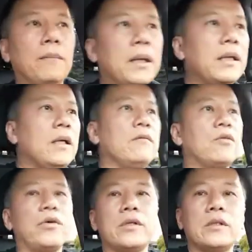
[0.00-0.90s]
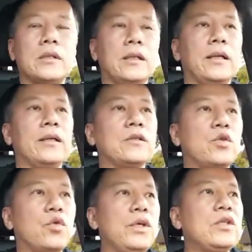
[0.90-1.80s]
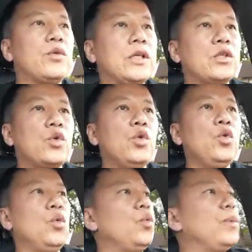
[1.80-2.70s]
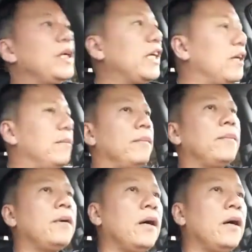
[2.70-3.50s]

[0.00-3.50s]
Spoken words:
Monday, of course, and it's 3:22 p.m.